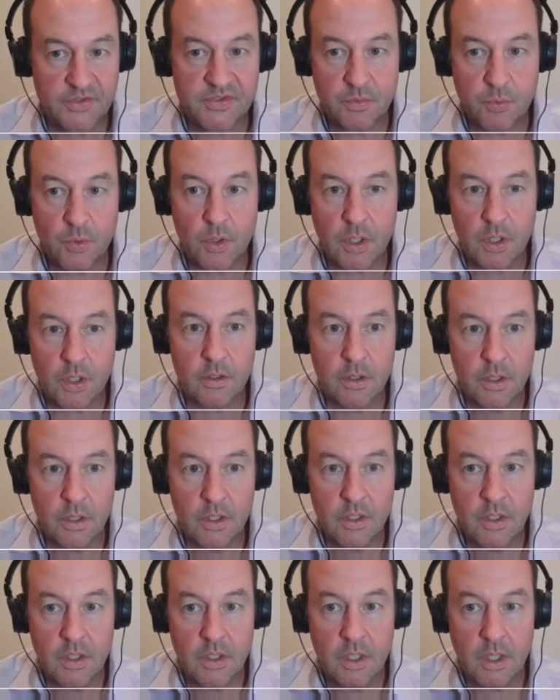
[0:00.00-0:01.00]
elsewhere
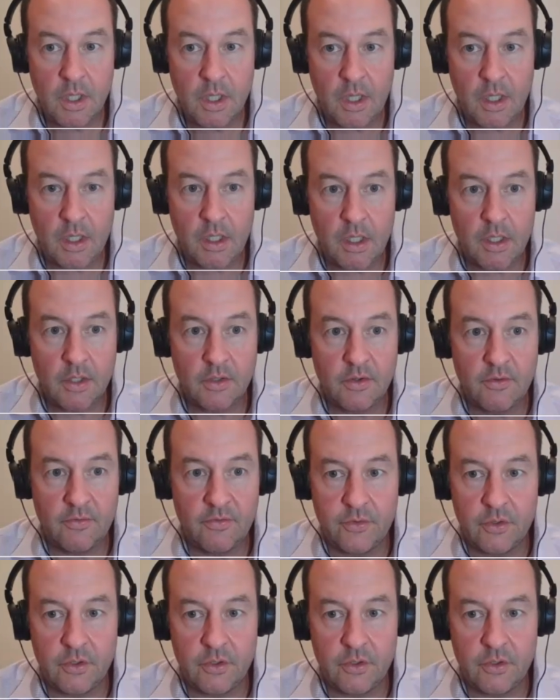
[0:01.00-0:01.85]
and okay.